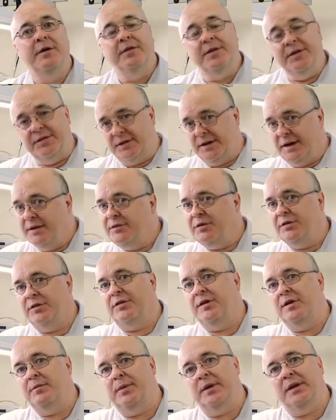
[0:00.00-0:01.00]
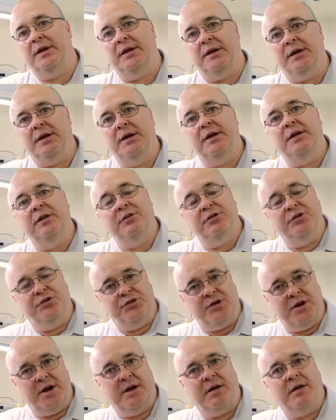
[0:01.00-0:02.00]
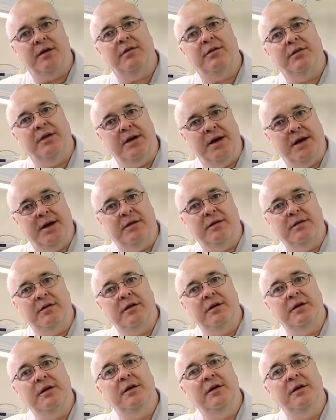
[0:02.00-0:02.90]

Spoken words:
This gives us the ability to check the end